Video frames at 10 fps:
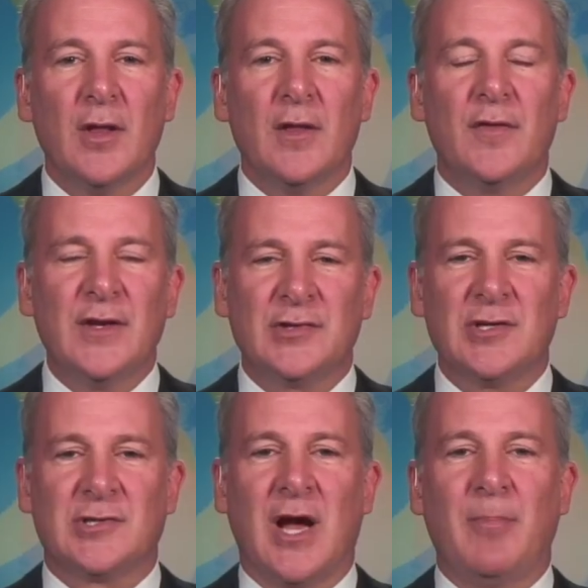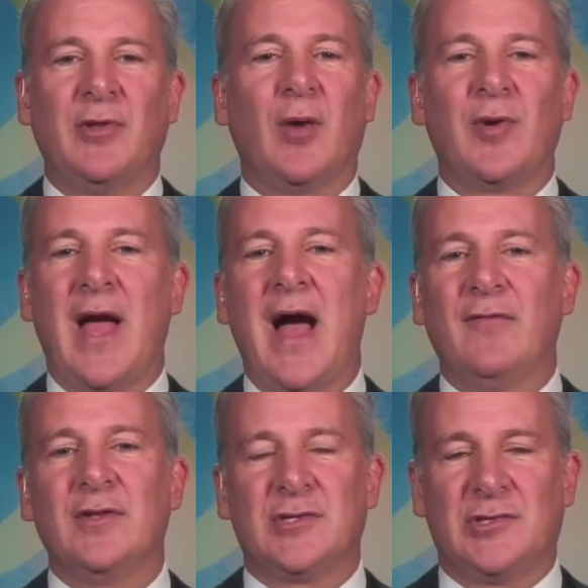This is something that we
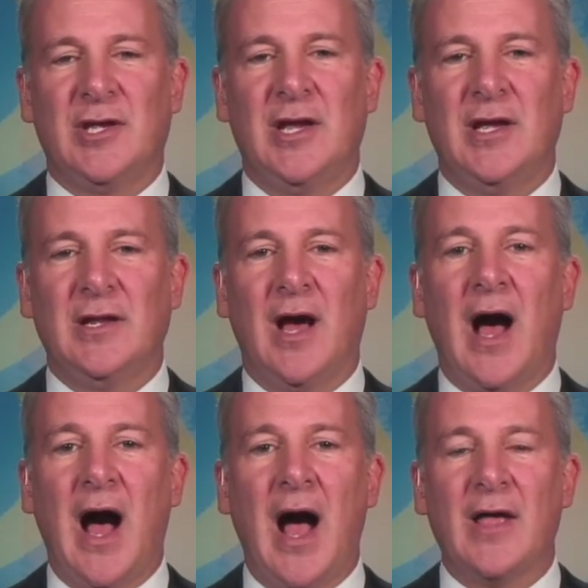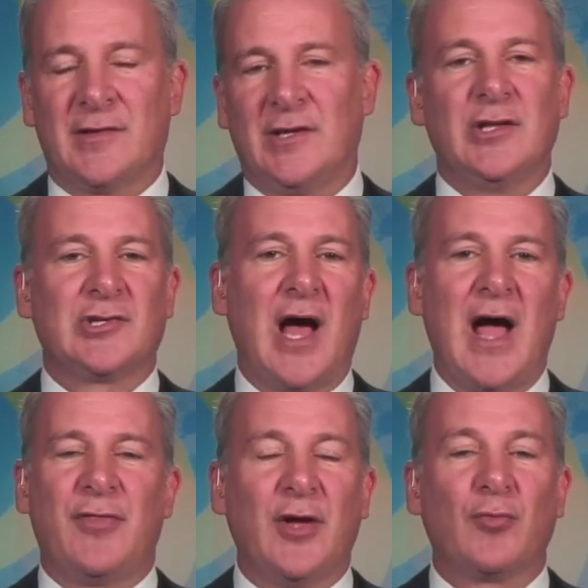haven't seen since
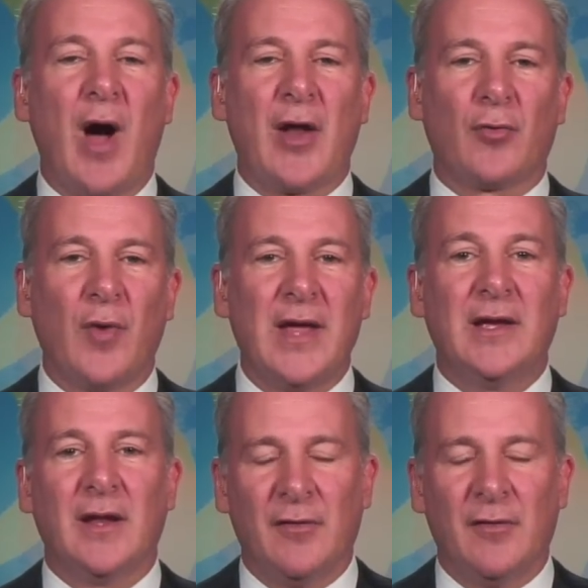I think Ronald Reagan.